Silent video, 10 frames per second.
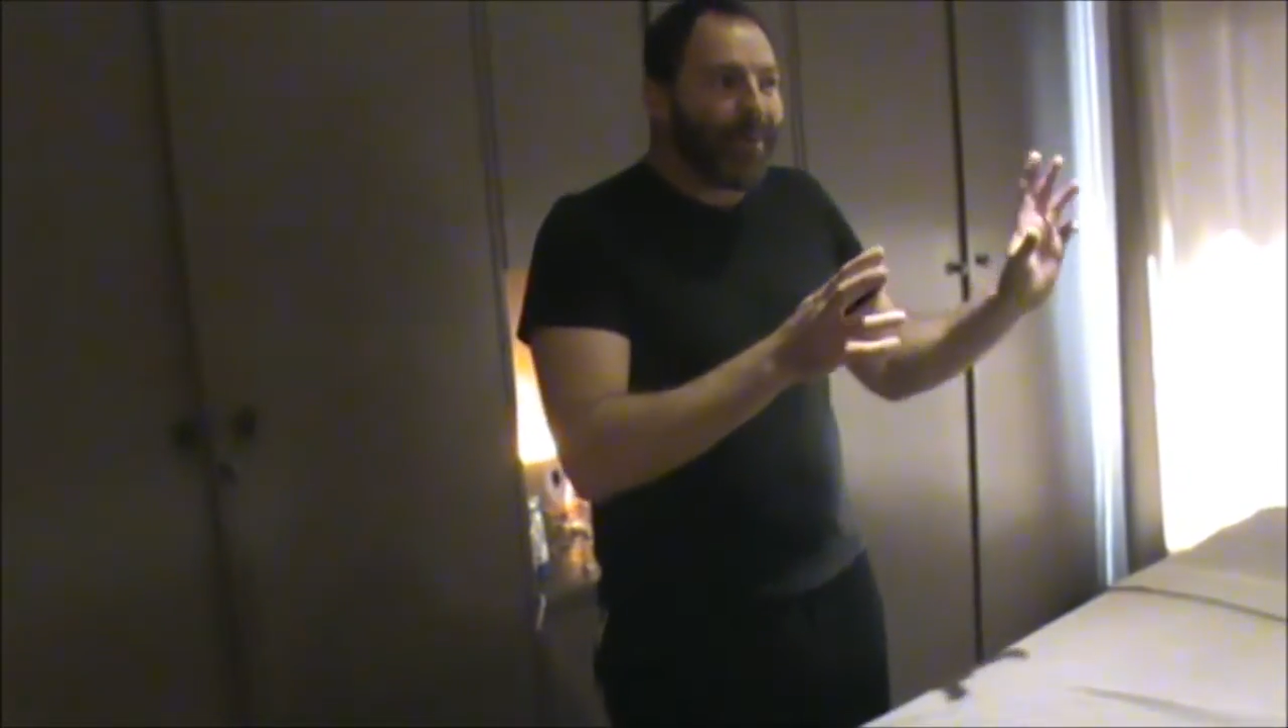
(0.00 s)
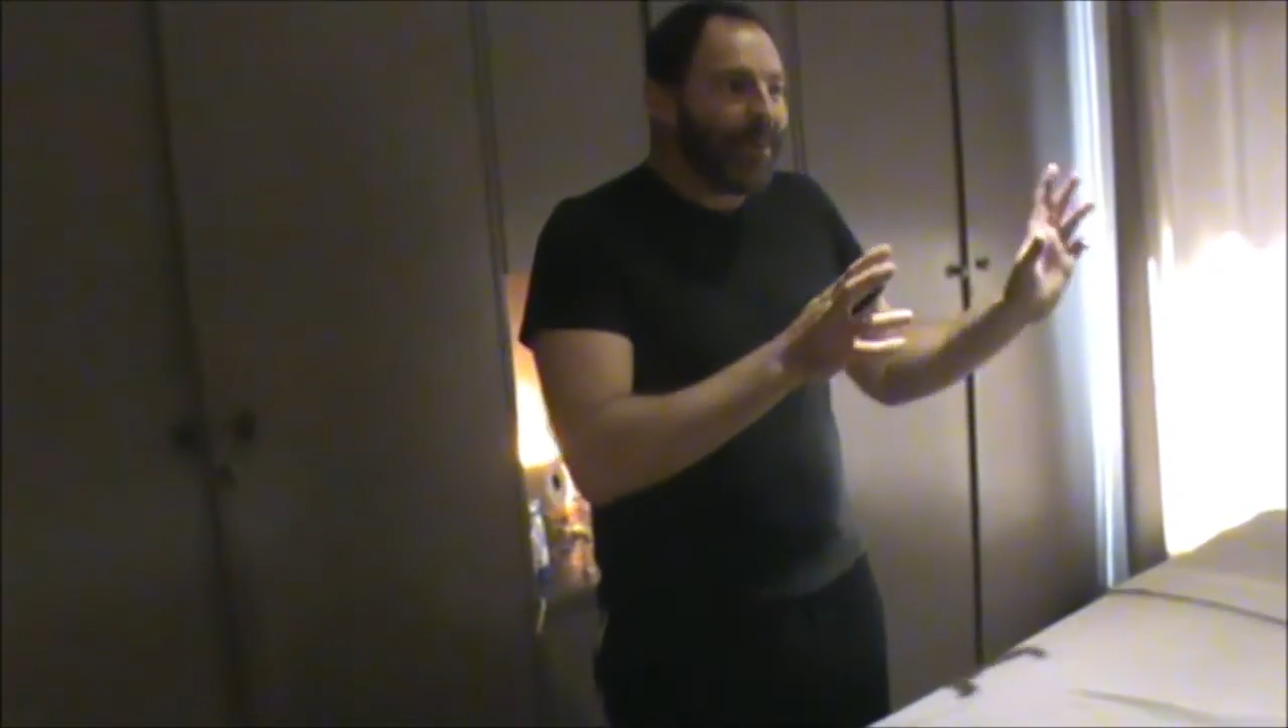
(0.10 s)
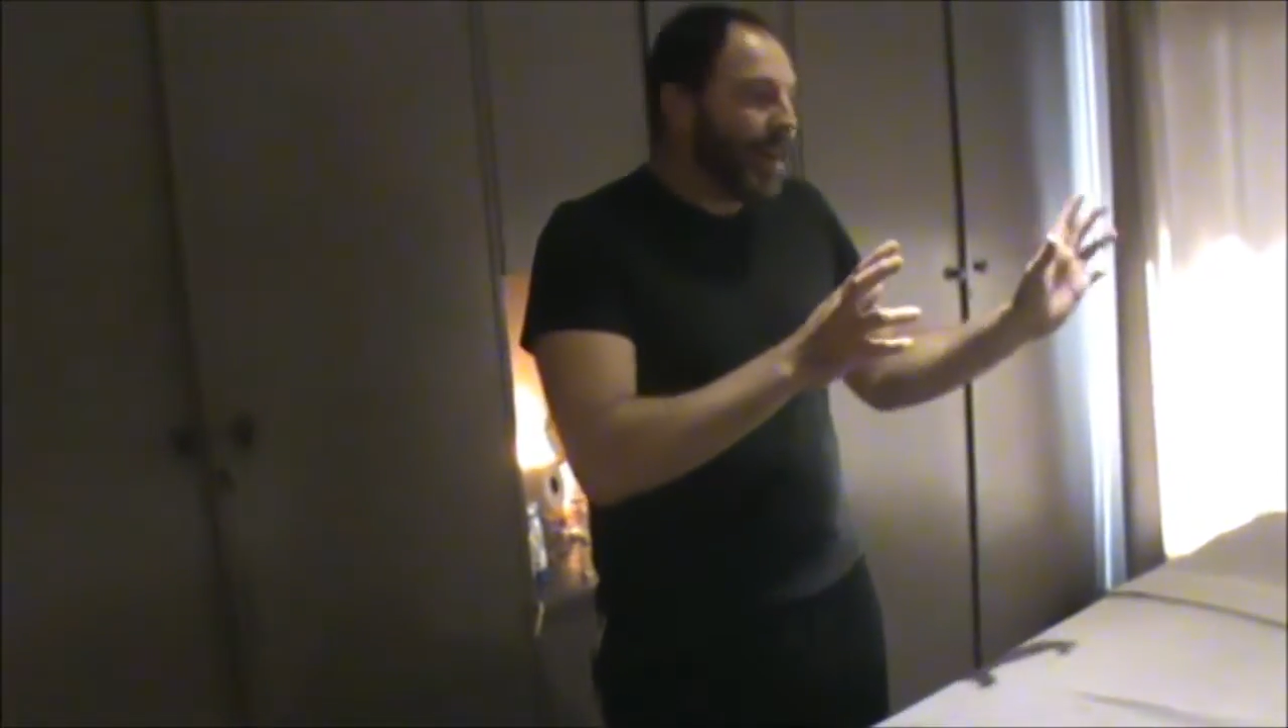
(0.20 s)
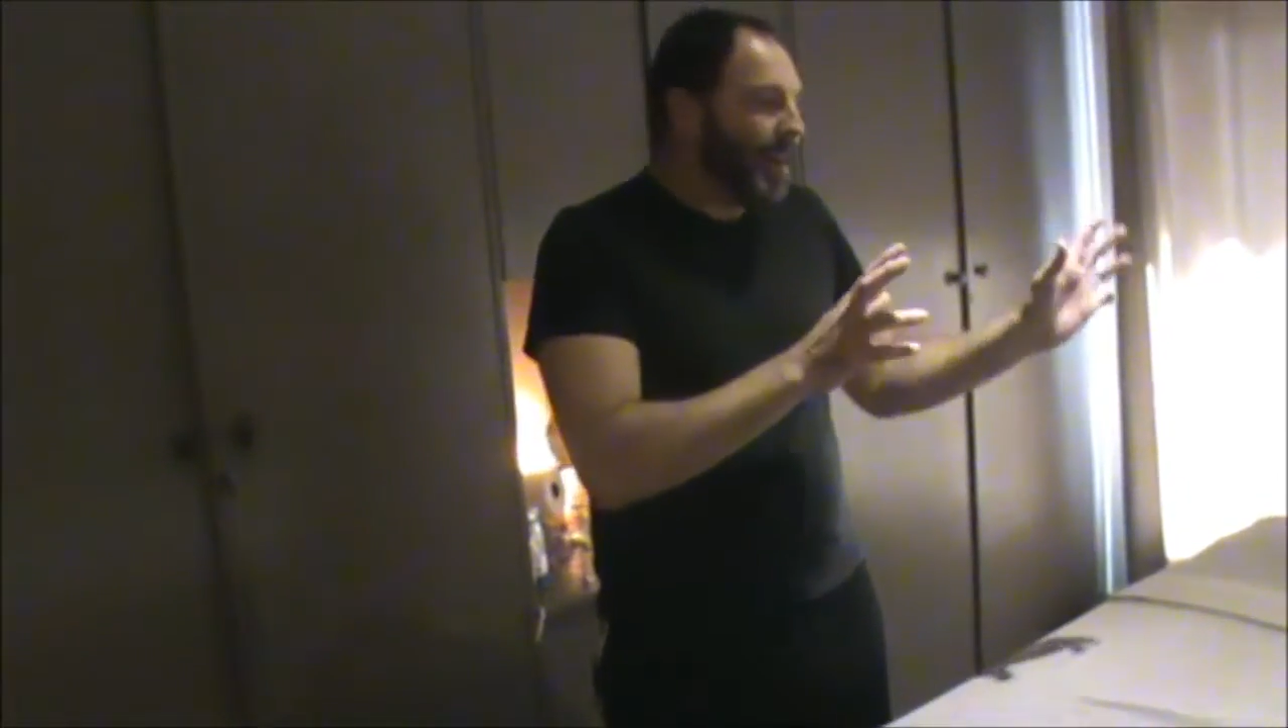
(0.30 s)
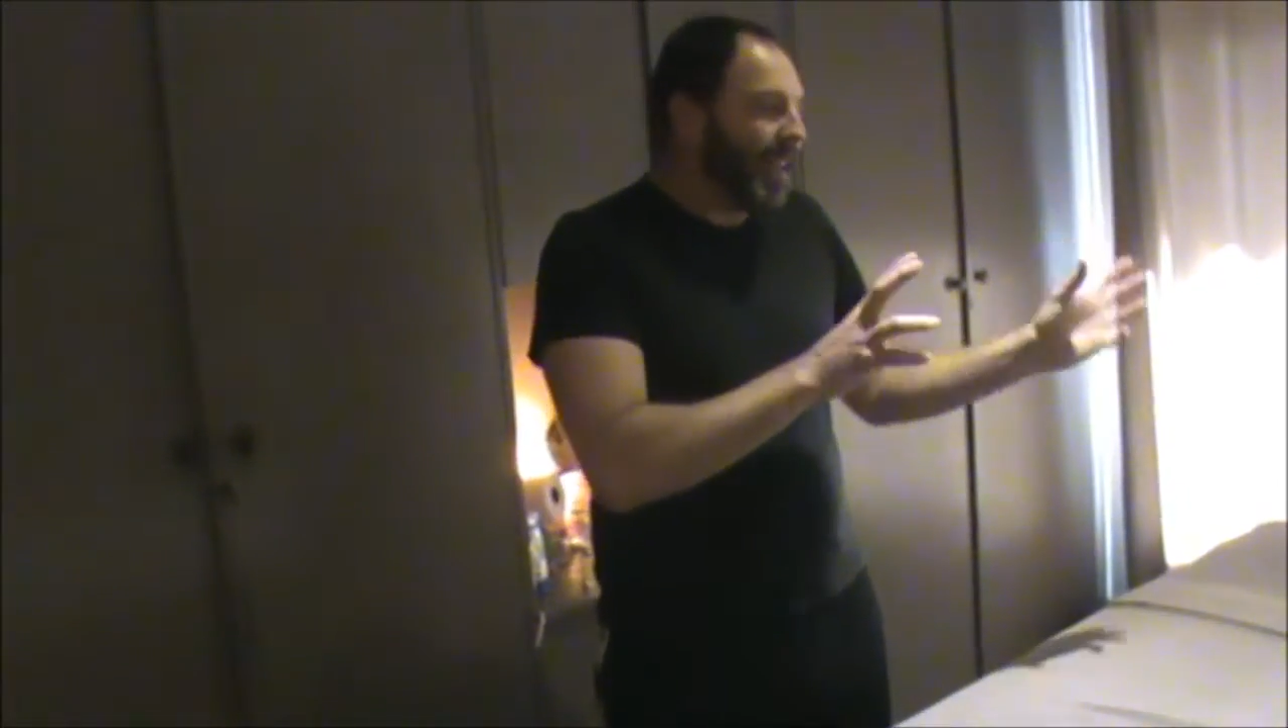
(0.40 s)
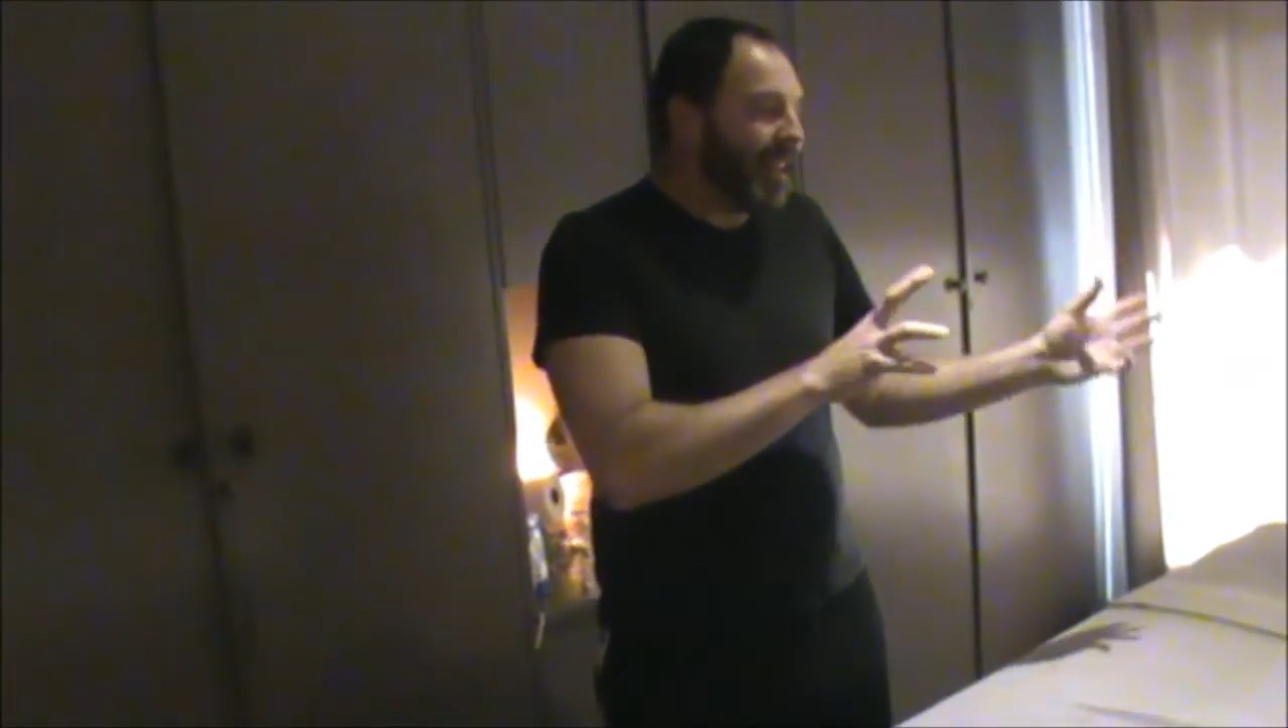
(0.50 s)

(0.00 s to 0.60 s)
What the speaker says: brain